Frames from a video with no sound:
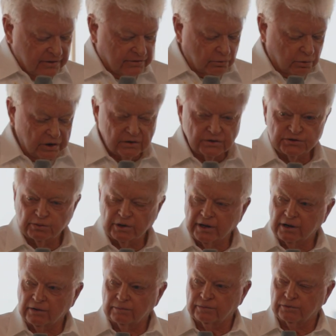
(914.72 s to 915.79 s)
The wells, we're
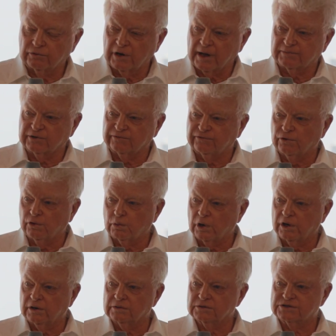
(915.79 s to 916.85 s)
going to drill up to 4
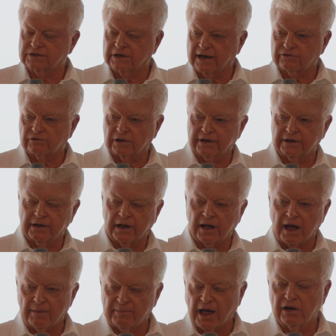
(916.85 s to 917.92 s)
wells laterally,
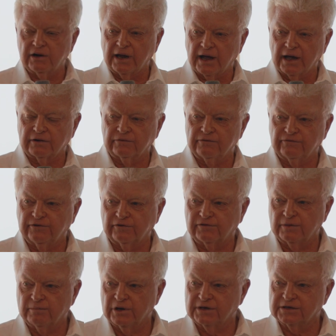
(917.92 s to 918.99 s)
only
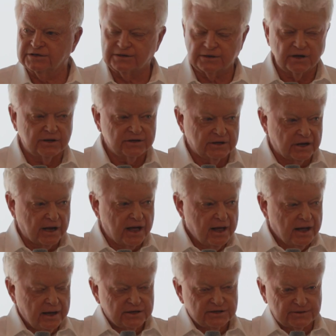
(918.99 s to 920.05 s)
150 metres
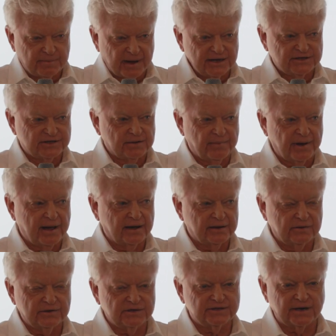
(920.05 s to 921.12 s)
spaced apart
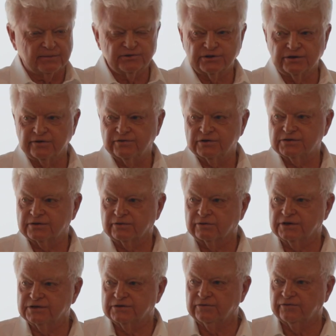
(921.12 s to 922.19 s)
in the subsurface. The
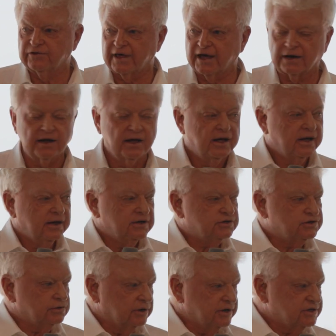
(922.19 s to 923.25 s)
reason for that
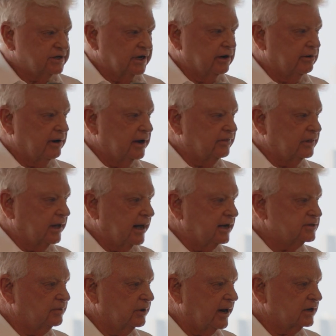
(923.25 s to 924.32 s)
is to accelerate the
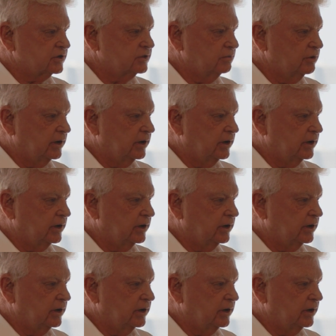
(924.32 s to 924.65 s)
gas production.